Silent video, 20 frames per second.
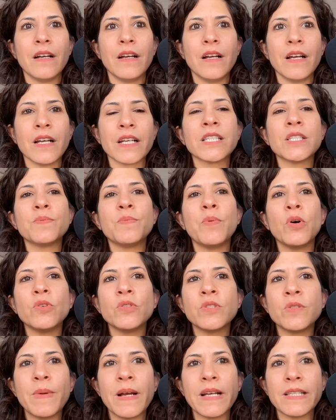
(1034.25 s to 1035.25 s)

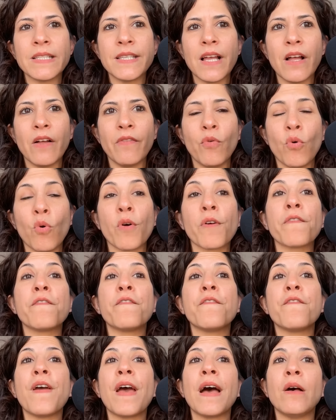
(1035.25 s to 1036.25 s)
exposed myself or
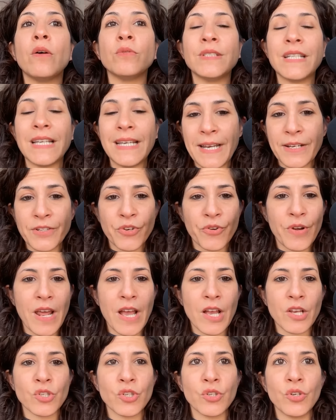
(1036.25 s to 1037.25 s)
found an
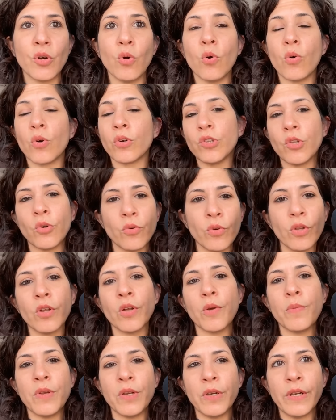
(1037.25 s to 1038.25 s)
international or local
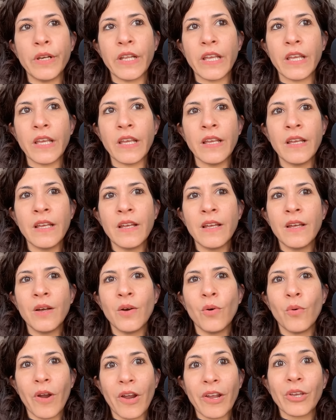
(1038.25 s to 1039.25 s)
community
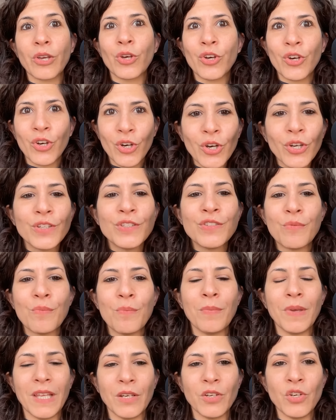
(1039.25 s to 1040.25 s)
where I could
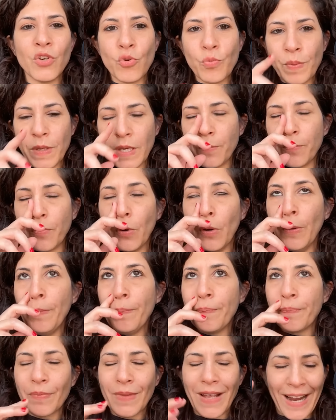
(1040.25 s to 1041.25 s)
meet new
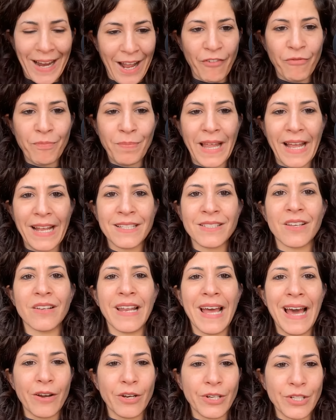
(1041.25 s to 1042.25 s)
people. I have plans on
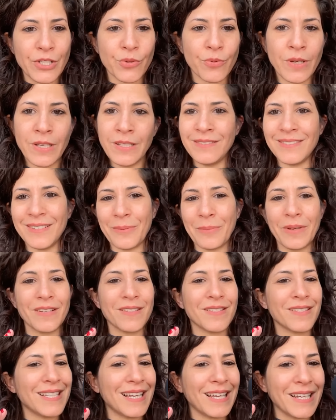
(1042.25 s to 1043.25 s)
how to do it. I'm going
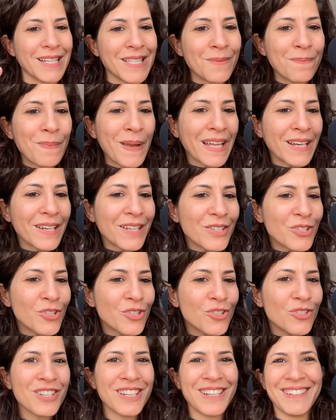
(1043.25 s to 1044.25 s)
to study Spanish